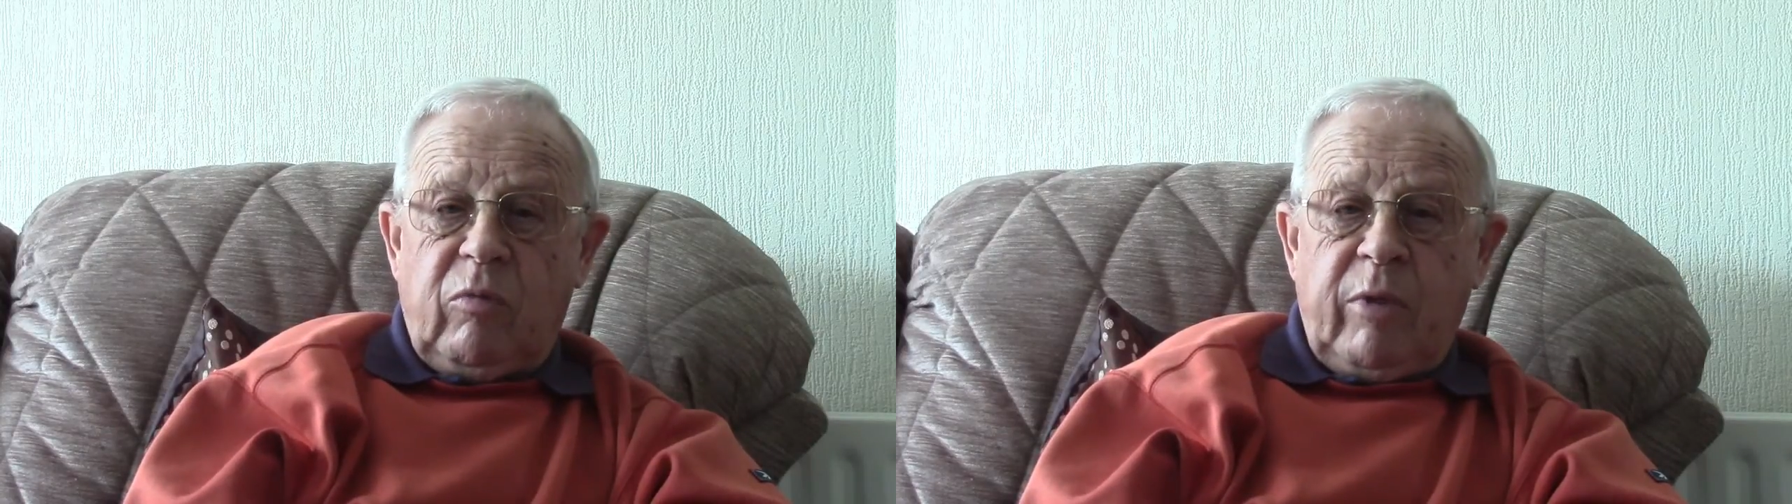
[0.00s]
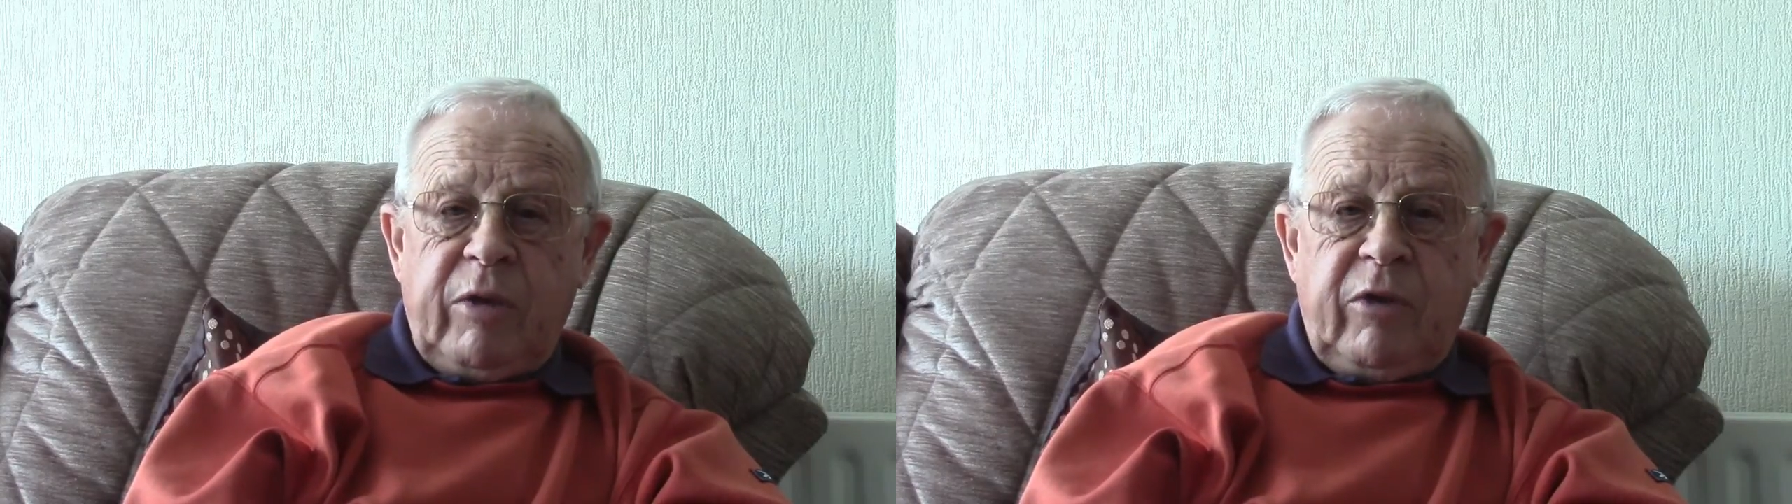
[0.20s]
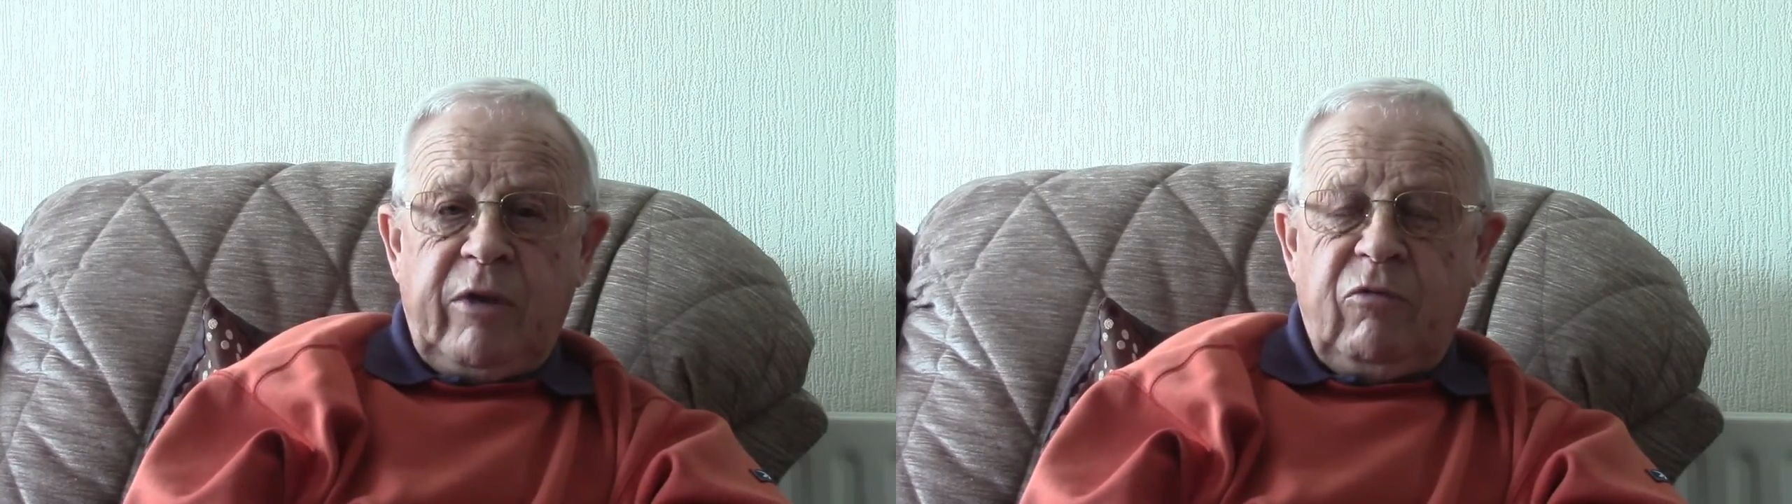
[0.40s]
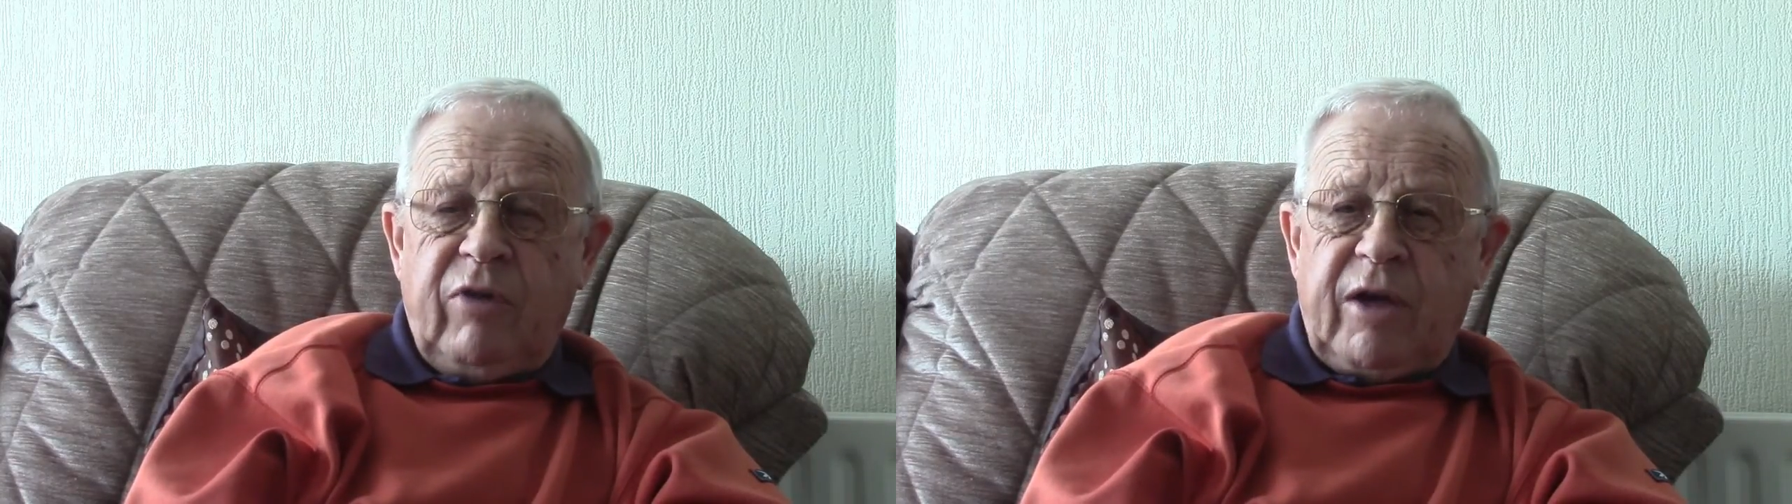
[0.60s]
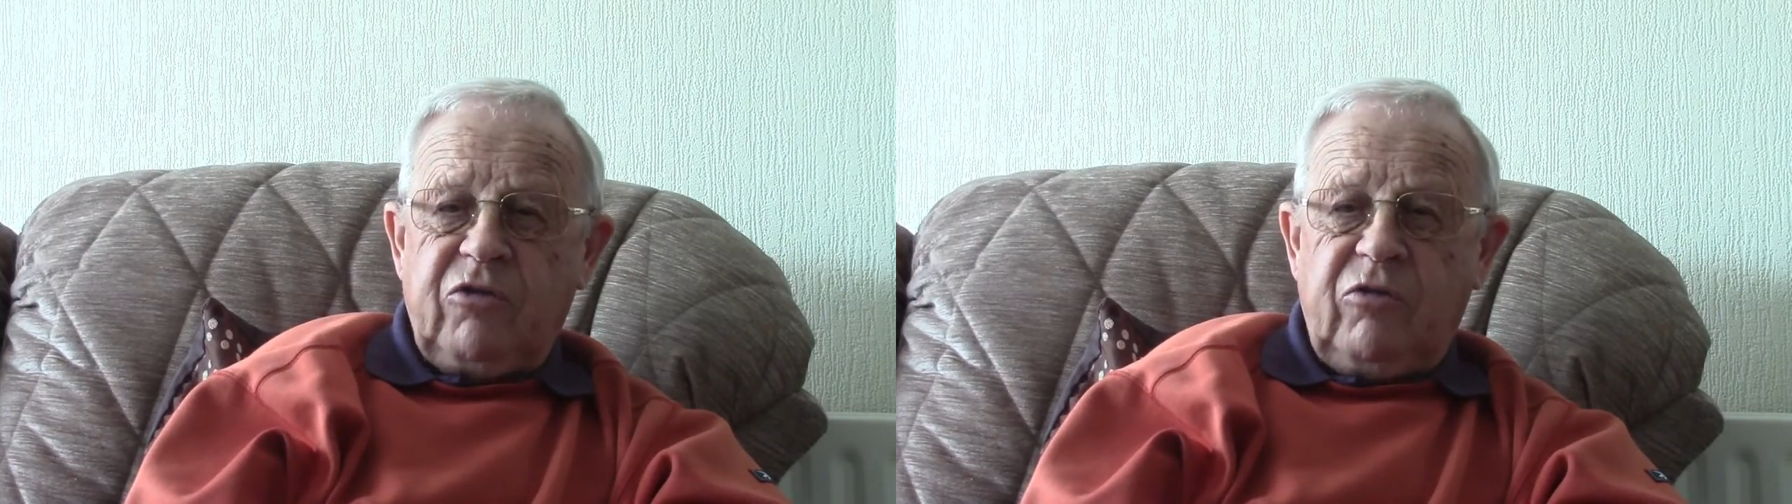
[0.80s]
of them did in
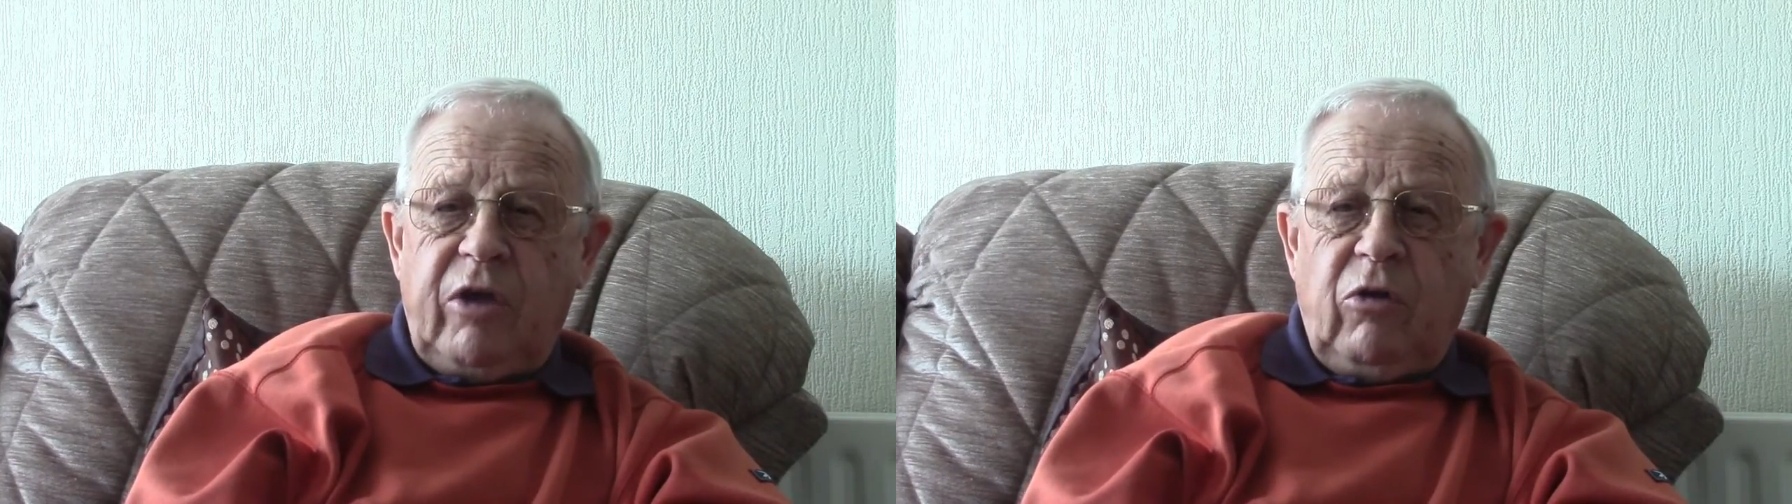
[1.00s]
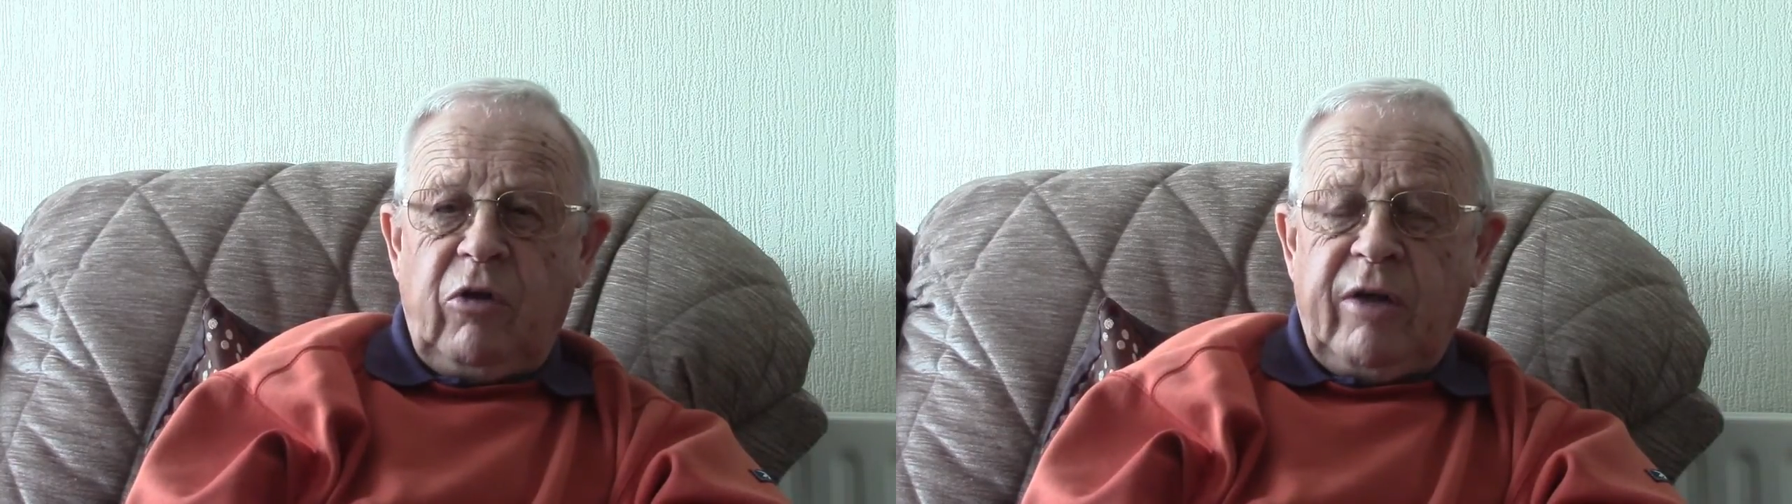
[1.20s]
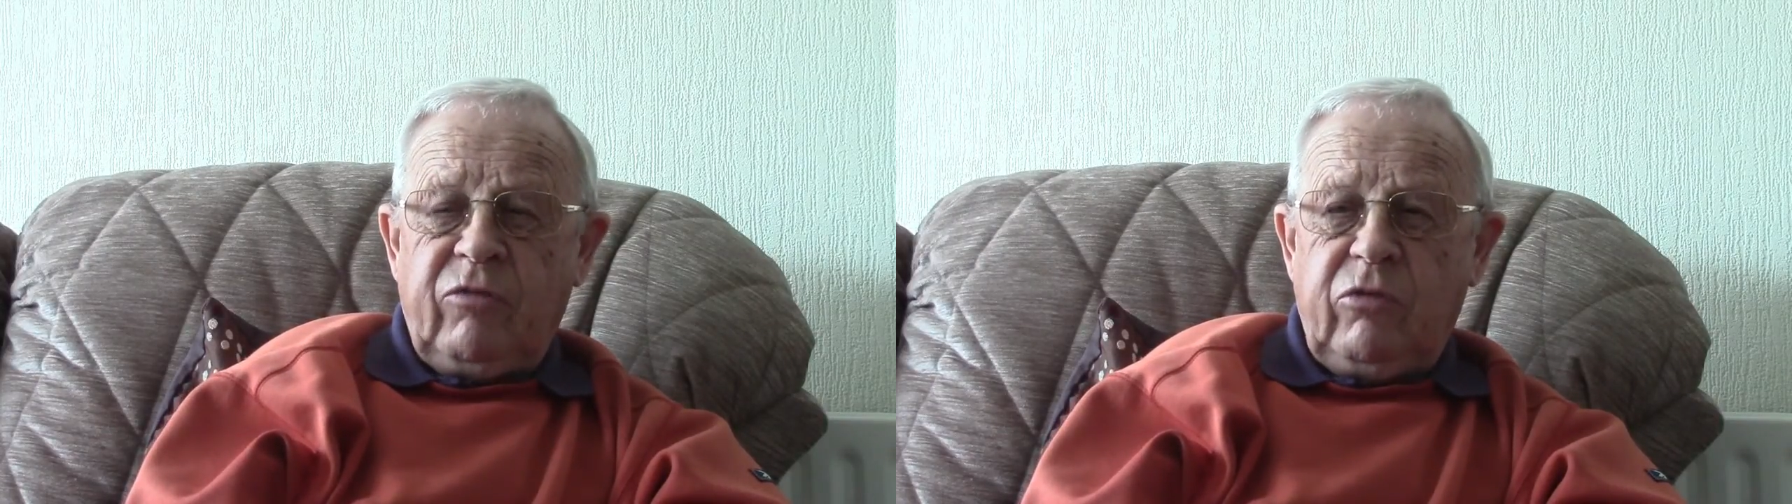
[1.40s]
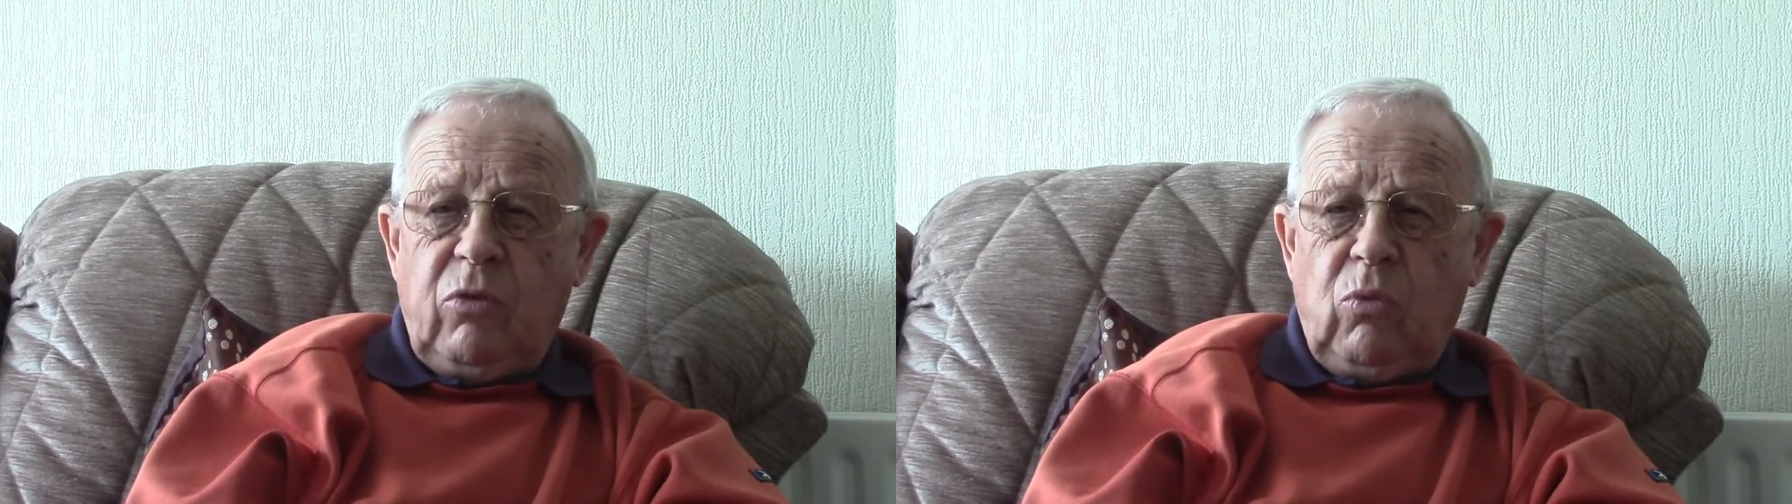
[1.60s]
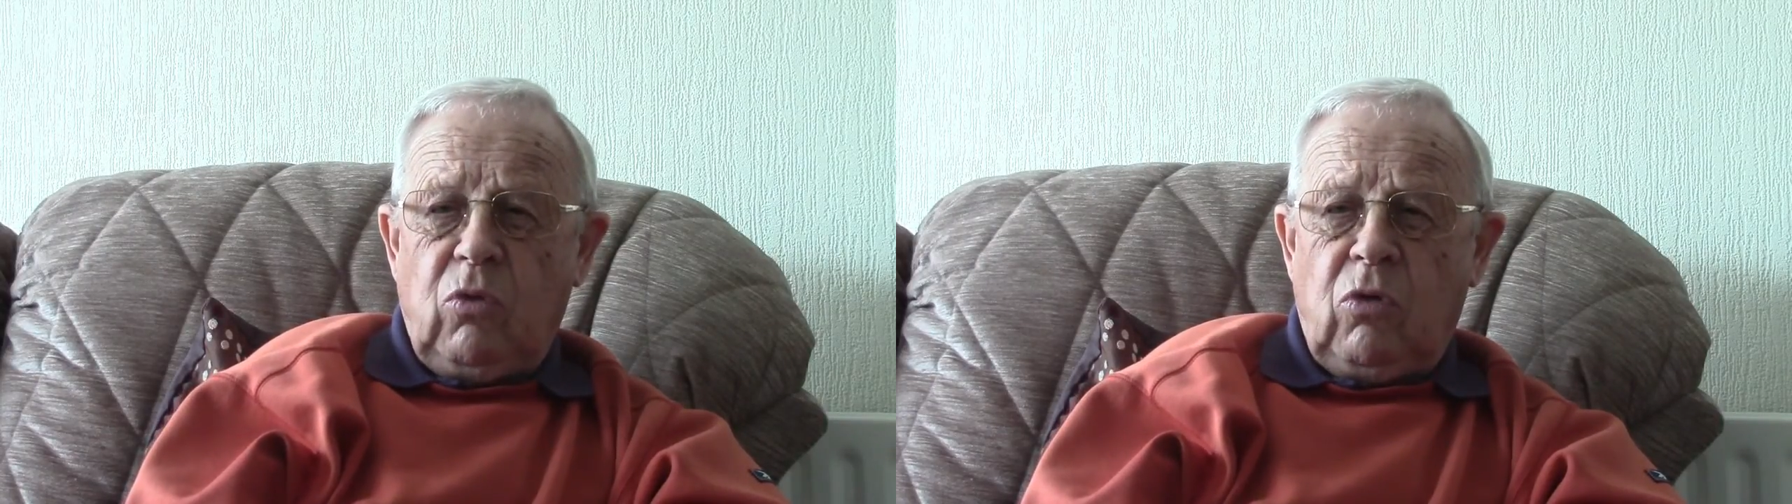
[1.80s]
fact stay on after
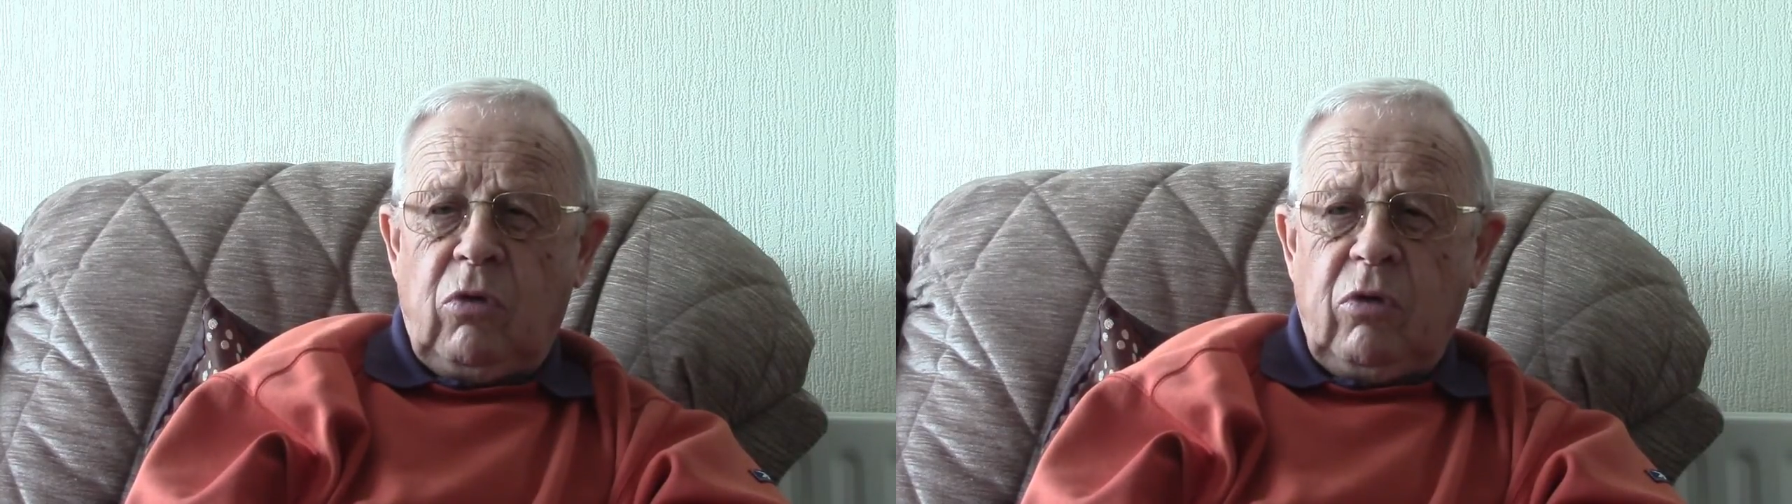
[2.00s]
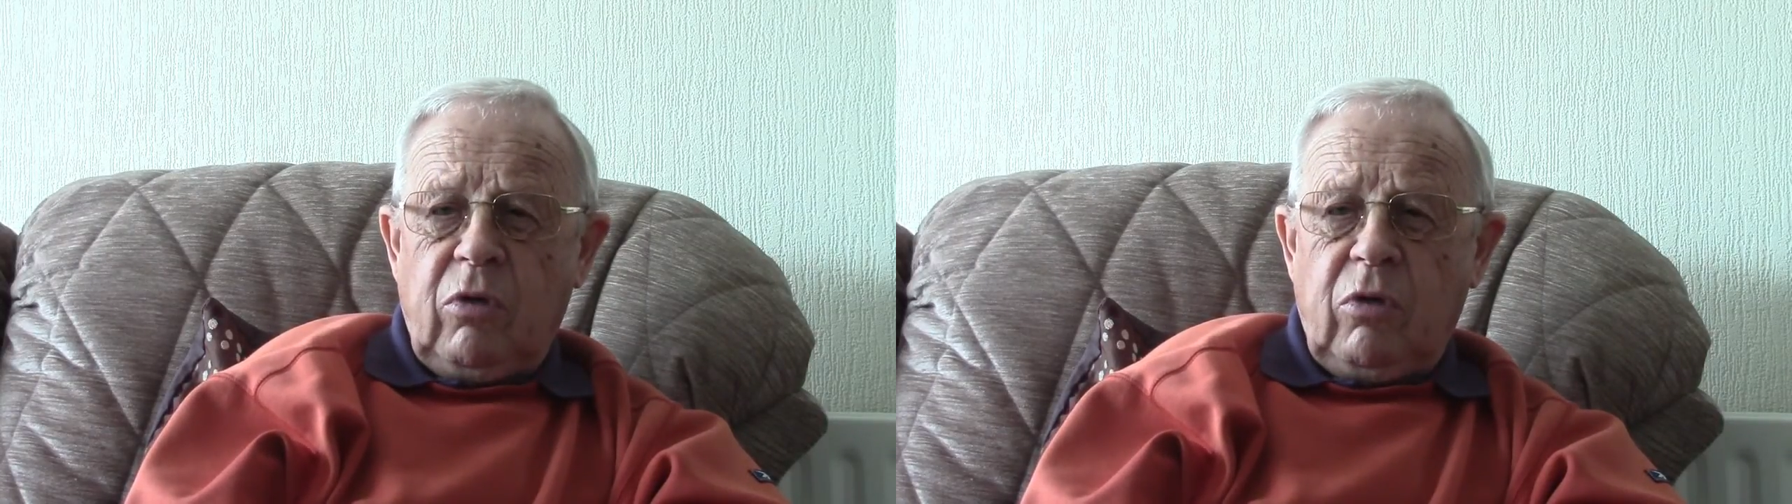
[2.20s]
the war.